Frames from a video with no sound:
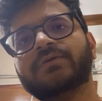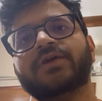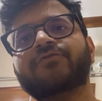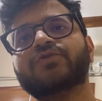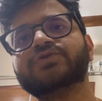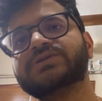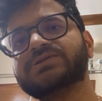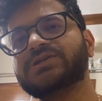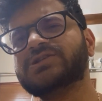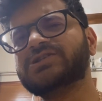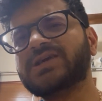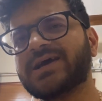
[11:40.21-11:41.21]
Infosys,
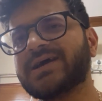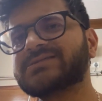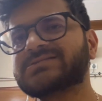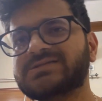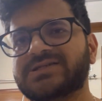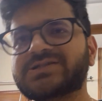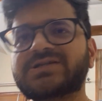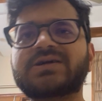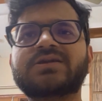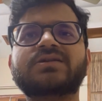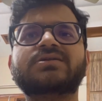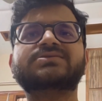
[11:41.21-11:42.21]
TCS,
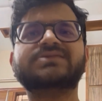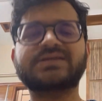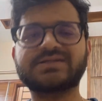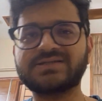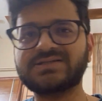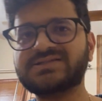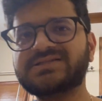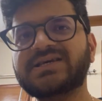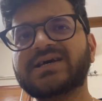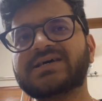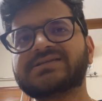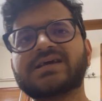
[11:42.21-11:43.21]
Digital,
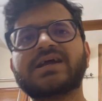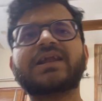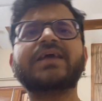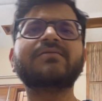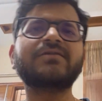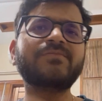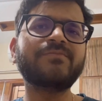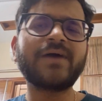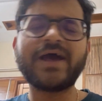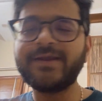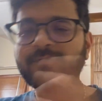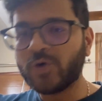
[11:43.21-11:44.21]
ZS, and like
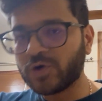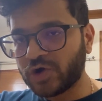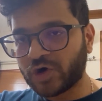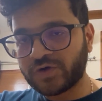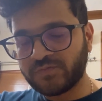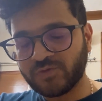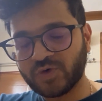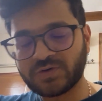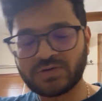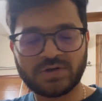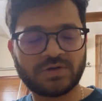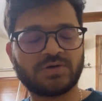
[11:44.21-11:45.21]
many more, lot
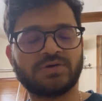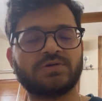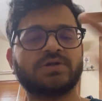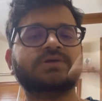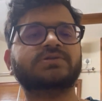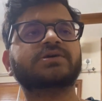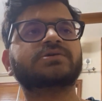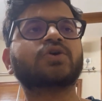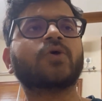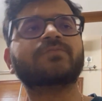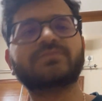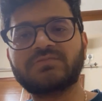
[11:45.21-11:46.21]
more, like the
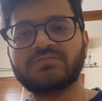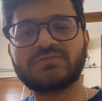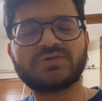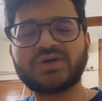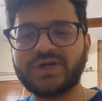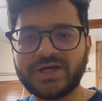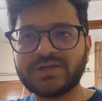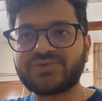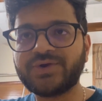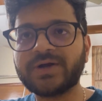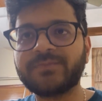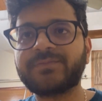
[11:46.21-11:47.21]
top 30 or
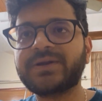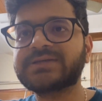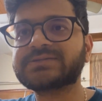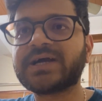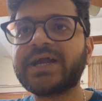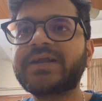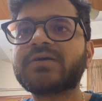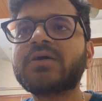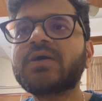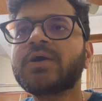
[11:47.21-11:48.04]
3 companies, right?